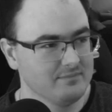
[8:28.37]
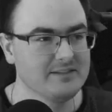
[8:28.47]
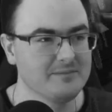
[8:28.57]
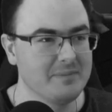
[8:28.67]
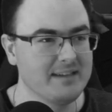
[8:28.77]

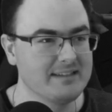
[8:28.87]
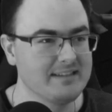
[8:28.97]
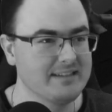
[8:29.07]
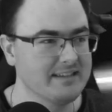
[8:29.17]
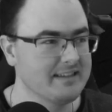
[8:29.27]
Do
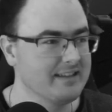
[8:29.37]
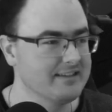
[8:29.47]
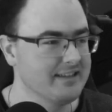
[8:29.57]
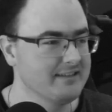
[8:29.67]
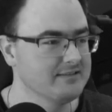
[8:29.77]
basic, that'll
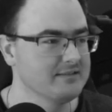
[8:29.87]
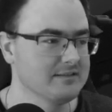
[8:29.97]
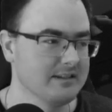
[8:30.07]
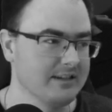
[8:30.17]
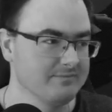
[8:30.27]
take. Ooh,
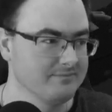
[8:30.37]
okay.